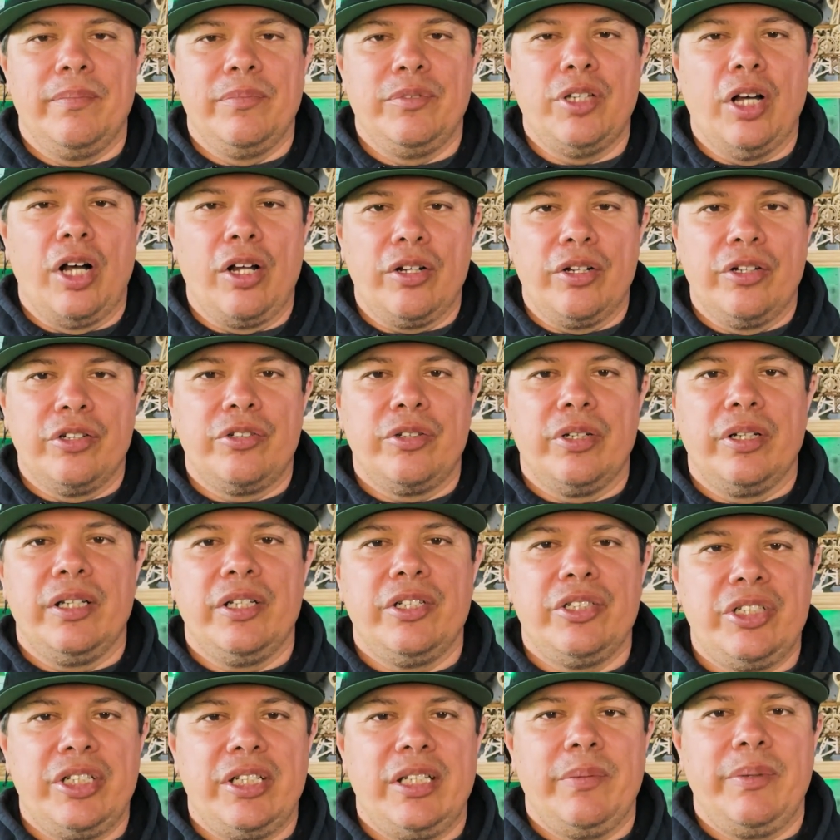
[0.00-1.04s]
Dollar
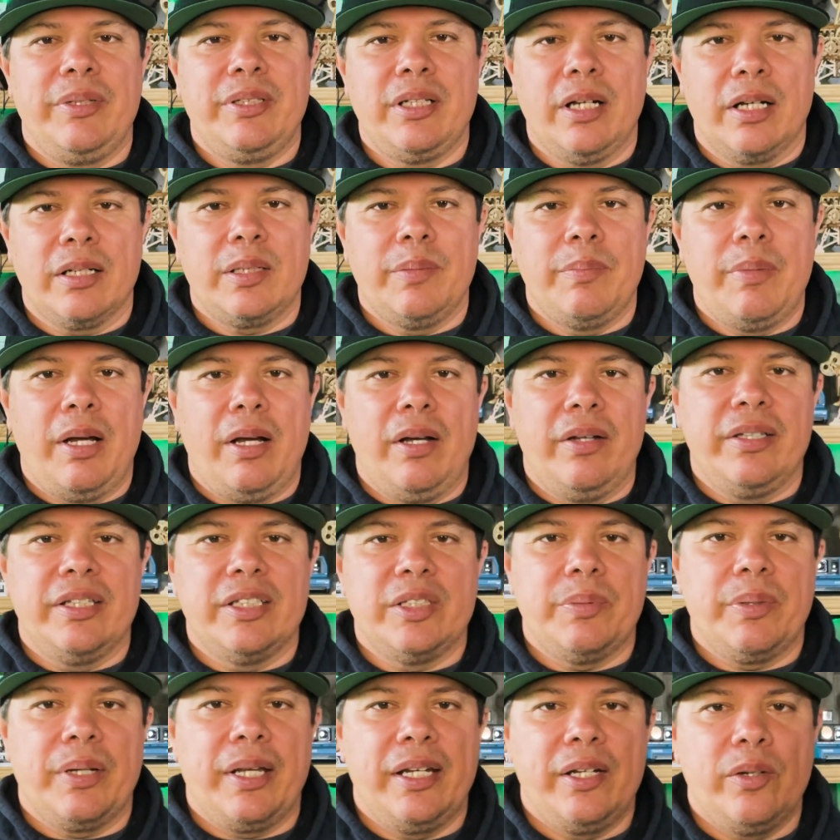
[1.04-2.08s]
trilogy that we talked about in the
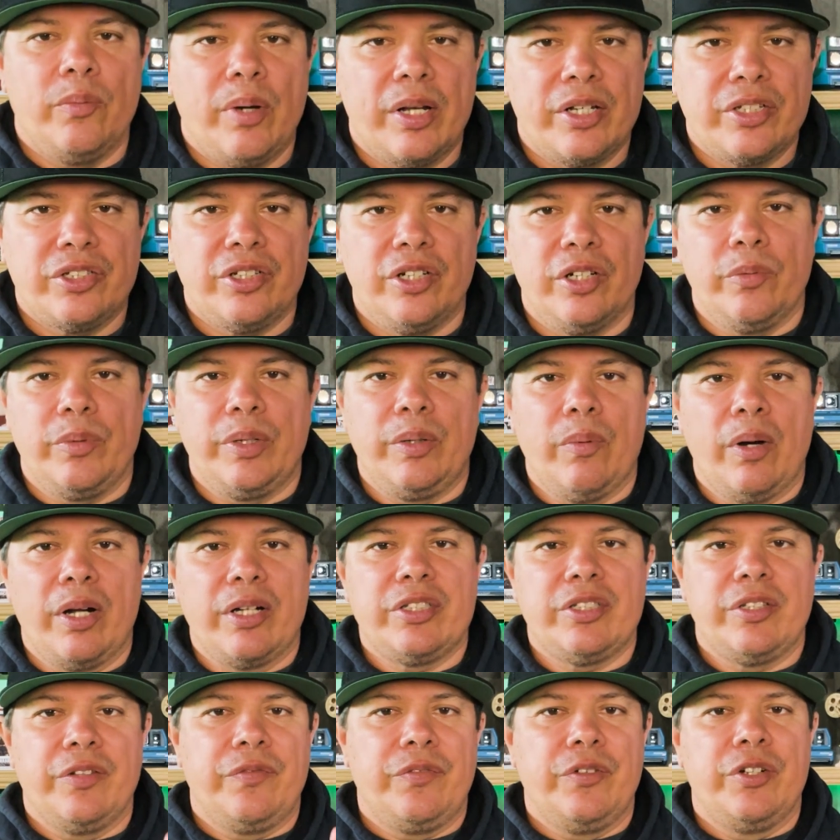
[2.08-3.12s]
spaghetti western, and we
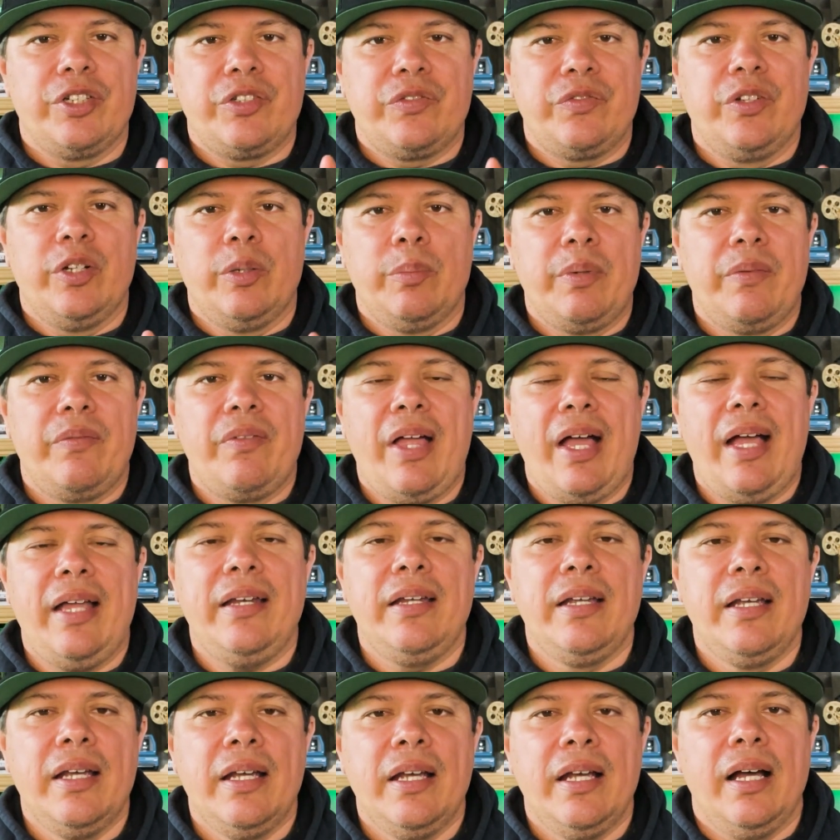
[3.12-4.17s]
watched the first film of
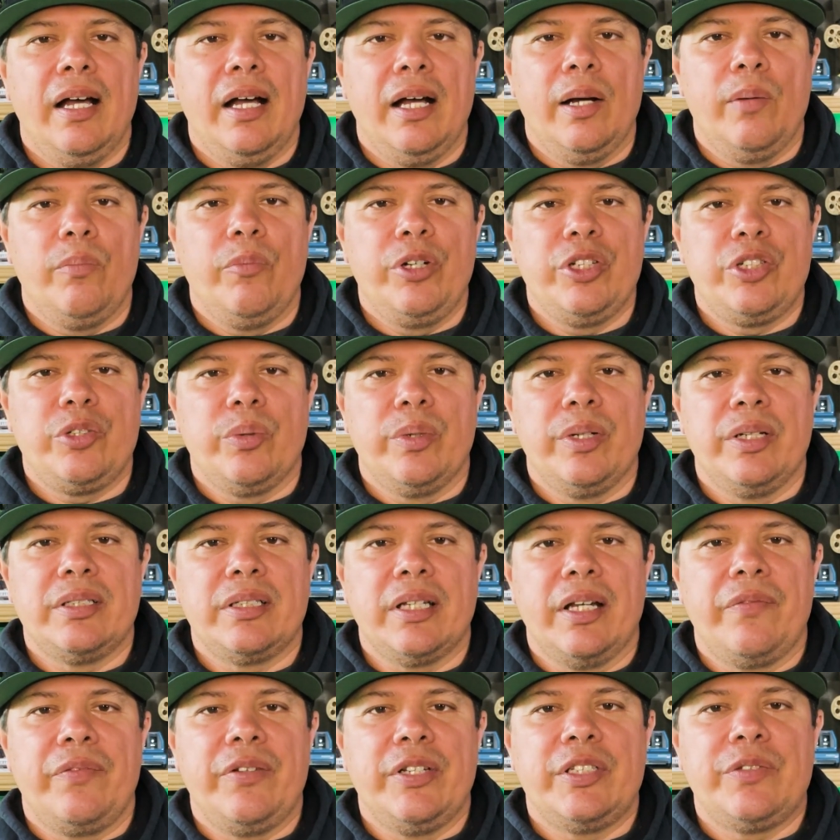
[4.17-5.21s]
that, which was
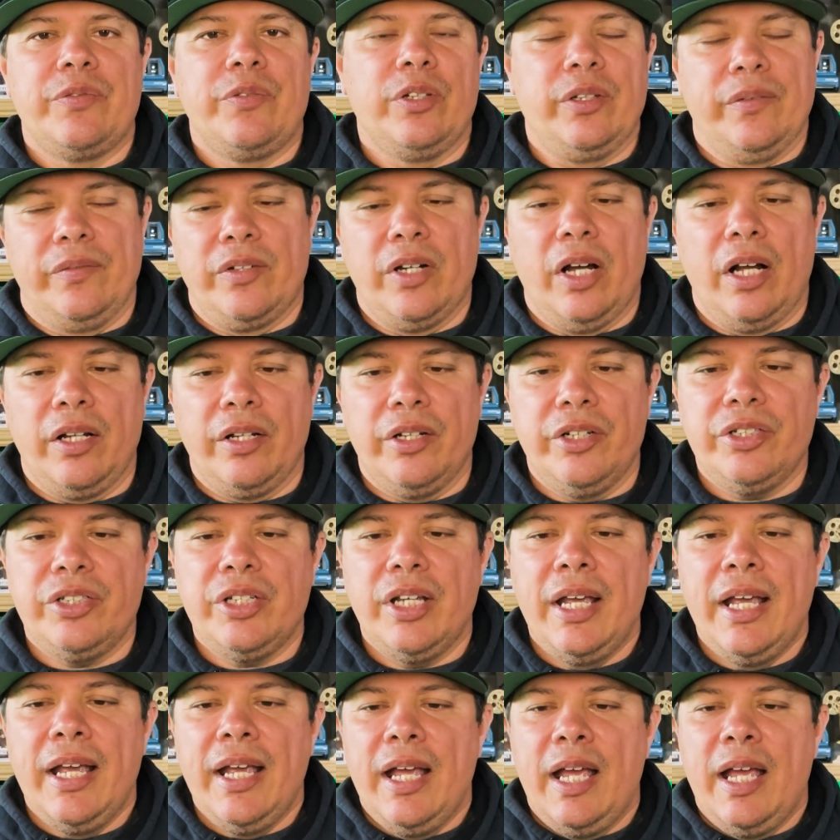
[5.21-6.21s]
A Fistful of Dollars.